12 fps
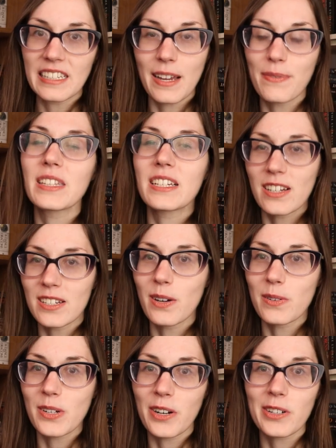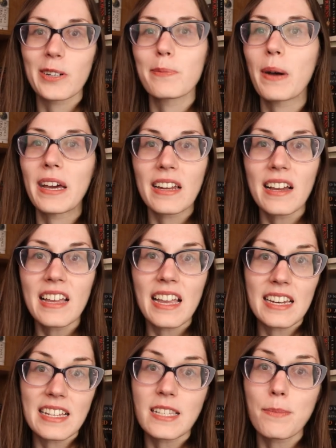It definitely could go darker, but
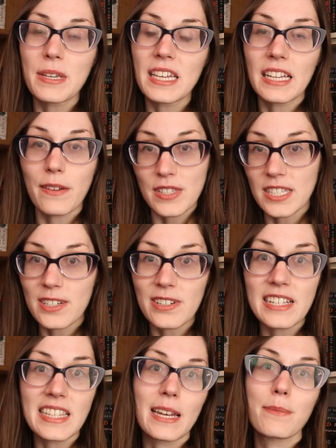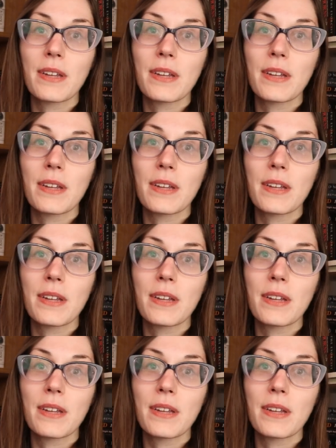it is the beginning of a series and